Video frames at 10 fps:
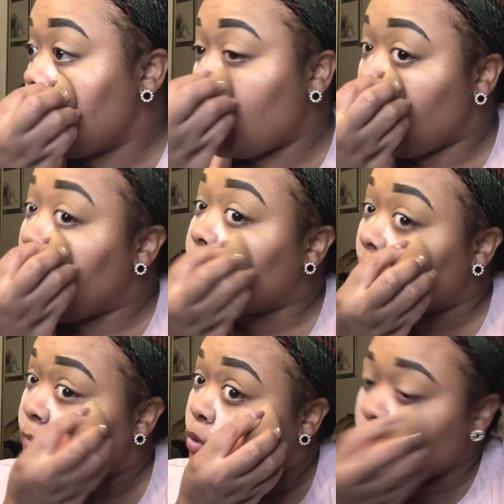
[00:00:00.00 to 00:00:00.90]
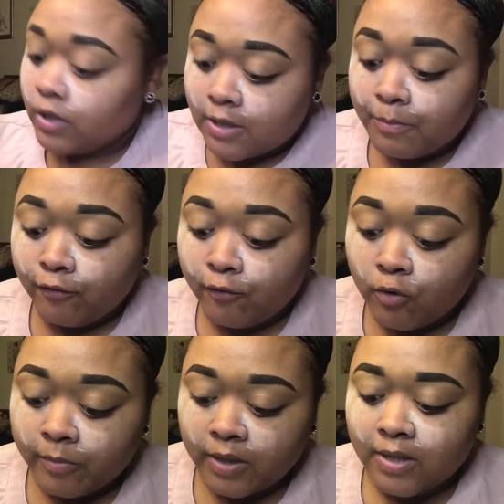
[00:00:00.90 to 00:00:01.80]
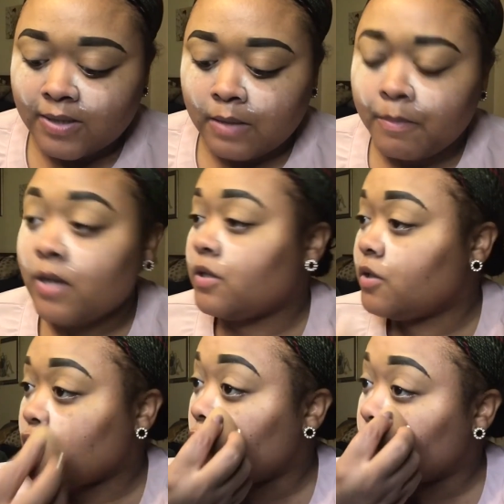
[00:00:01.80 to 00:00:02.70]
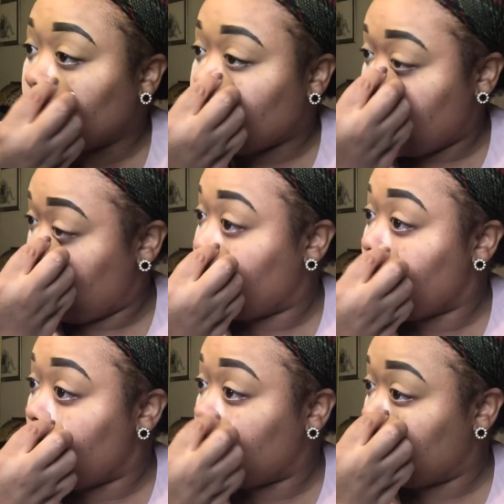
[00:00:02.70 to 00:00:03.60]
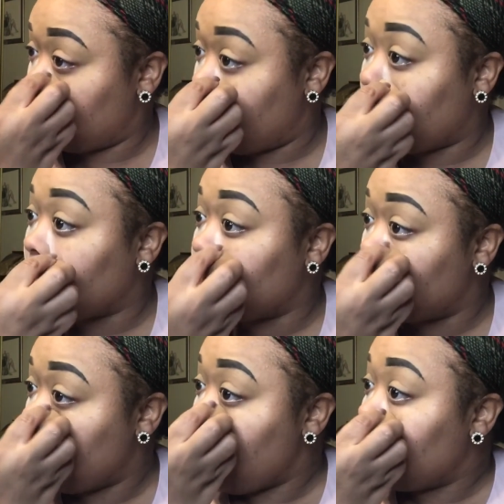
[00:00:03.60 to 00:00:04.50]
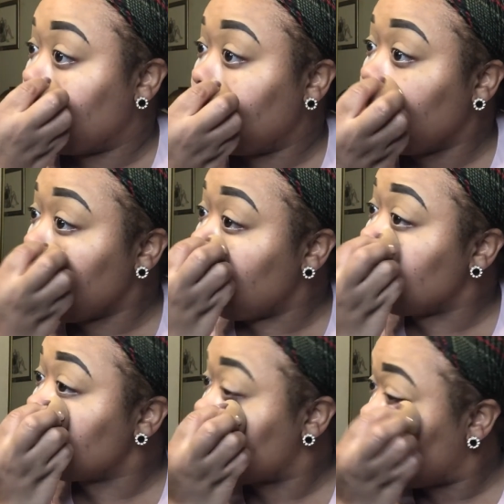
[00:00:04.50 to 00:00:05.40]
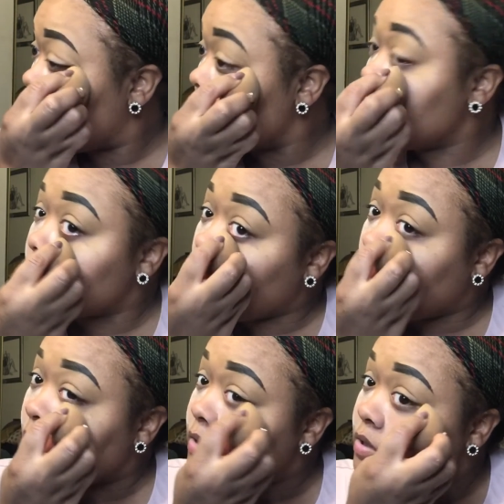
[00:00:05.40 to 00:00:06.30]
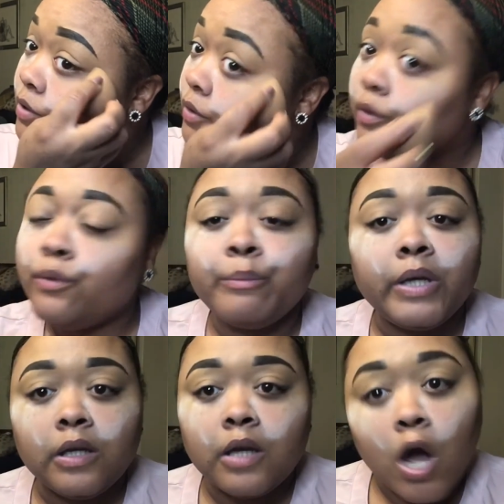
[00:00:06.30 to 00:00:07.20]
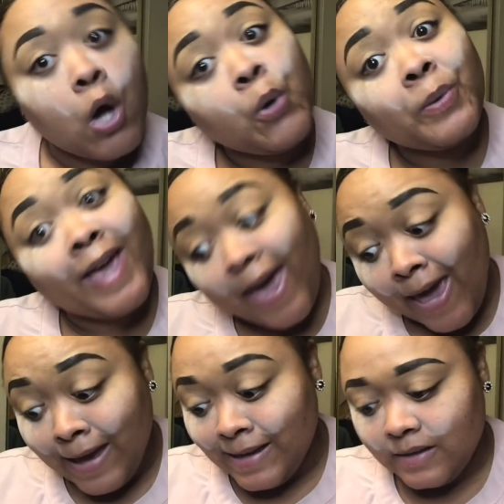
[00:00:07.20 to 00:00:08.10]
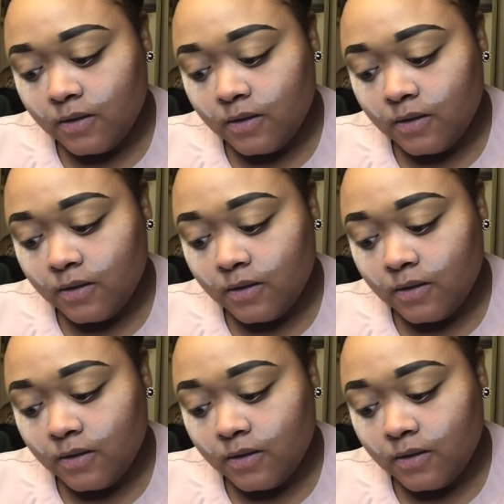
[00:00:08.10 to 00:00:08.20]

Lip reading: I'm doing this before because I'm about to start doing my lids, and I just wanted to be okay.